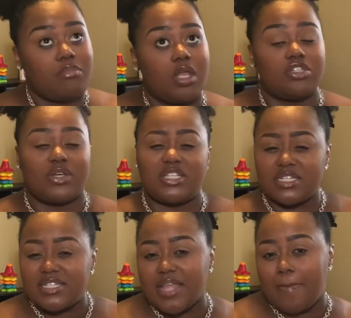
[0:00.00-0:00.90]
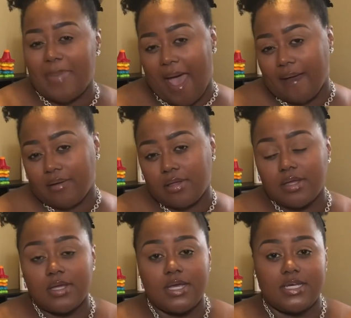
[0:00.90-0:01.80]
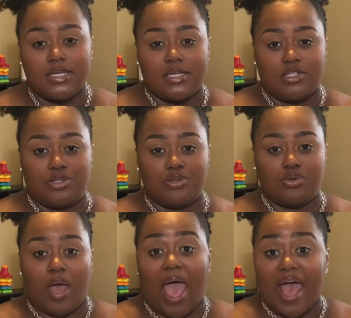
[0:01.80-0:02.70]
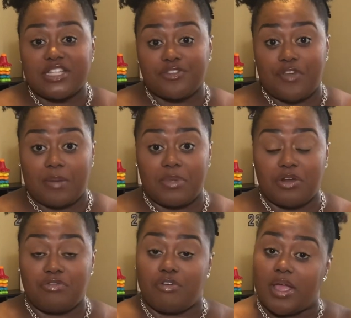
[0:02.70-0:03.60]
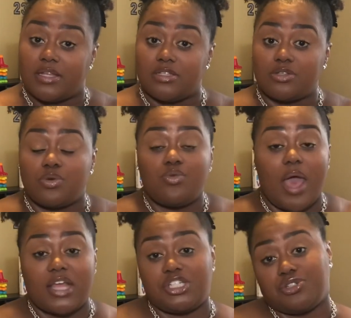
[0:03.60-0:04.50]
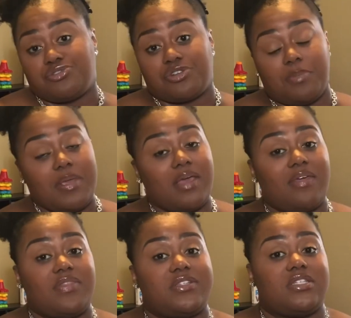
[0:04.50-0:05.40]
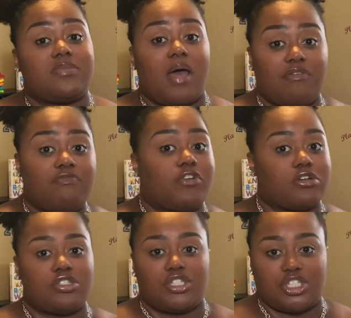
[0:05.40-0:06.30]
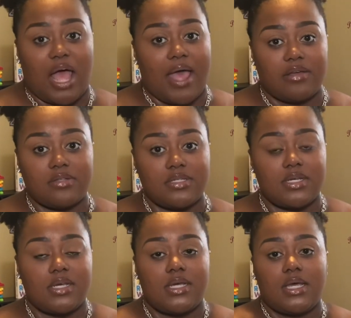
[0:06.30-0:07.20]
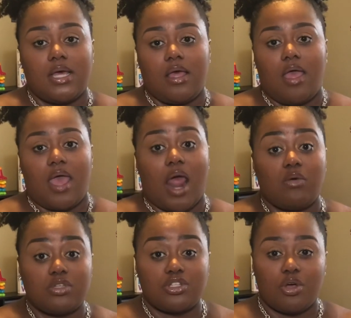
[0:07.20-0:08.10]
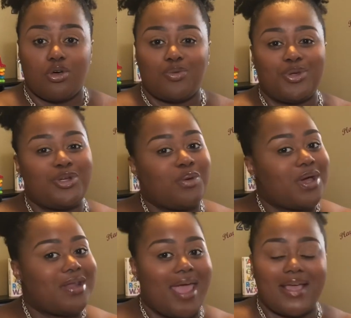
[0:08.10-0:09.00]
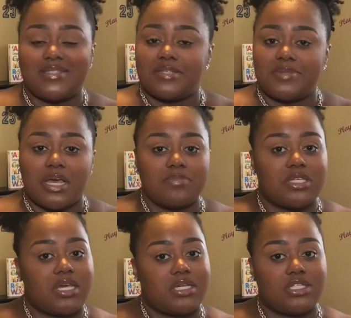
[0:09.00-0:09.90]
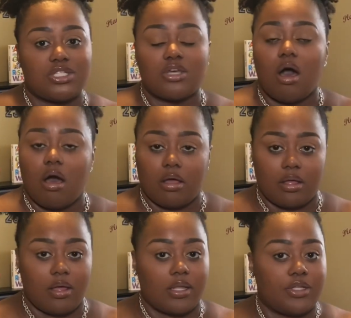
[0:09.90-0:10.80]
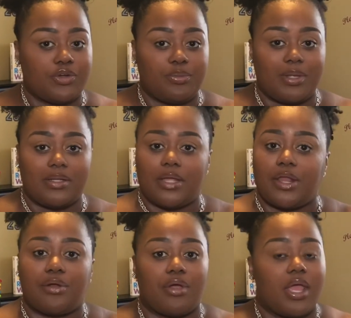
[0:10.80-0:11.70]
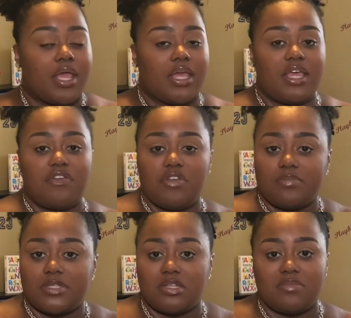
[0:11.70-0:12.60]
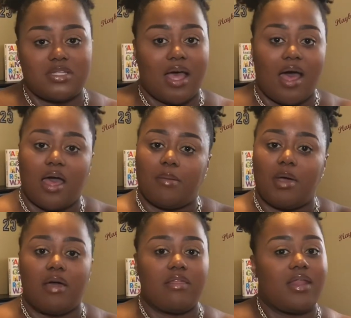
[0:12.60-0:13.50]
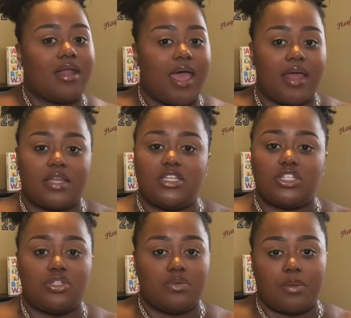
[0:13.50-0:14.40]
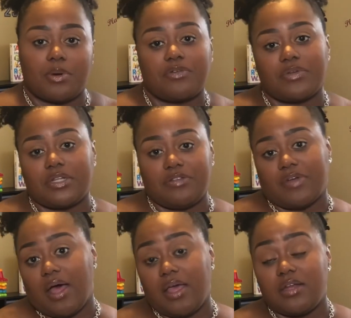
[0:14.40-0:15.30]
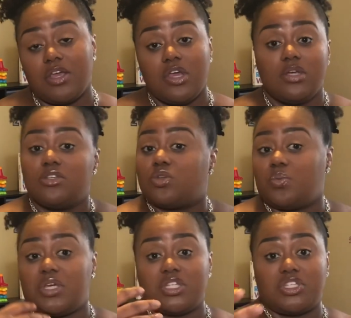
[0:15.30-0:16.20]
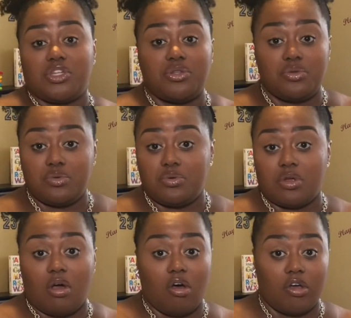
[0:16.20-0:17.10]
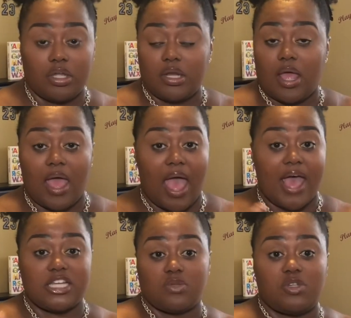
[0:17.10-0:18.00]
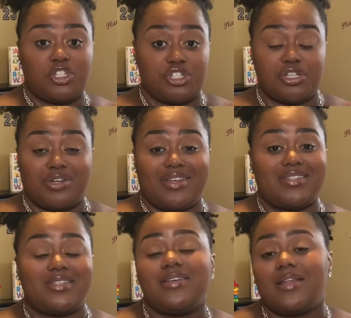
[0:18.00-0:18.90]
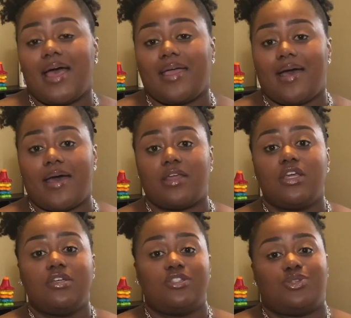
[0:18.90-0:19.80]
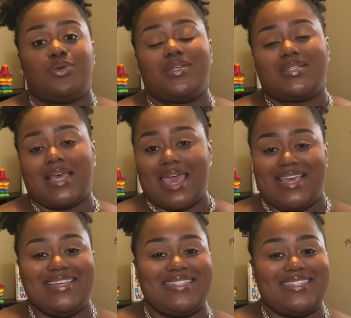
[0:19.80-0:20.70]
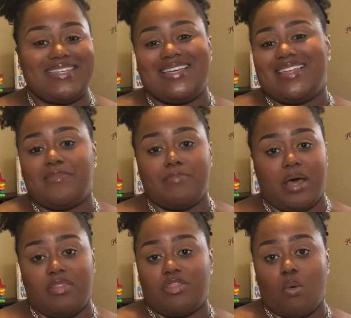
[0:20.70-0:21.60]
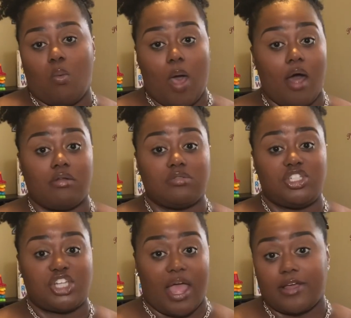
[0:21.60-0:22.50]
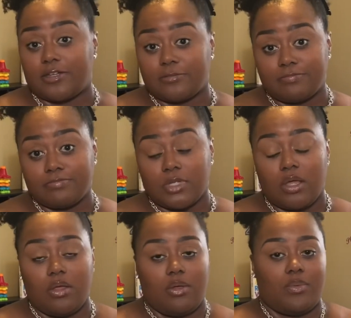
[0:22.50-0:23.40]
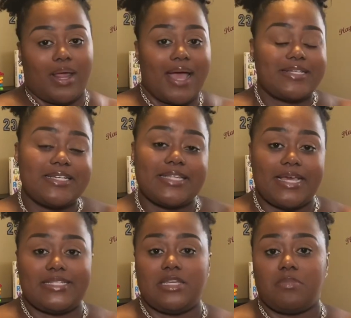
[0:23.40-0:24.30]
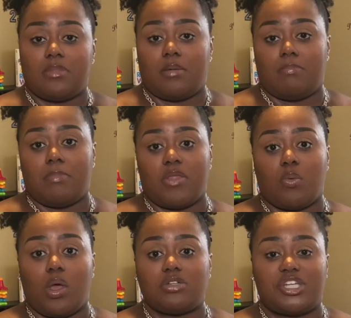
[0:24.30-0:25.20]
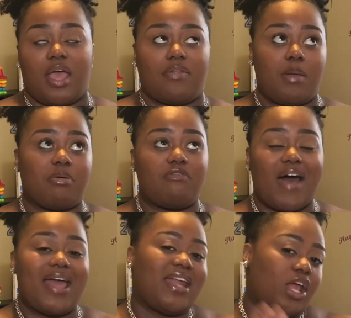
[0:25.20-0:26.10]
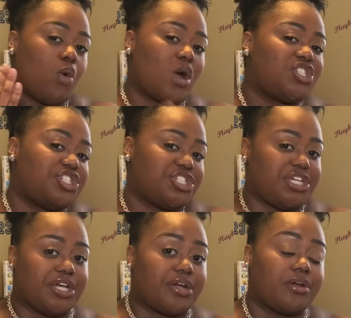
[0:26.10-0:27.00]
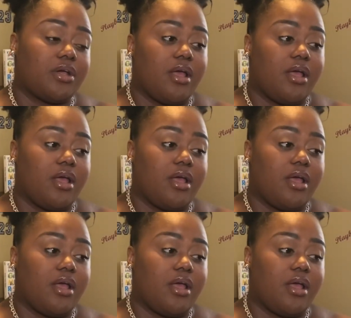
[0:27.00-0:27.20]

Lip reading: So I took a step back to ask family and friends who had children, being that this is my first child. And I was told, well, you know what? Hey, sometimes kids talk a little bit later. Give him some time. Other than that, he's doing perfectly fine. So we continued on as we should until I got to his 18-month well check. When I got 18-month well check, they provided a questionnaire.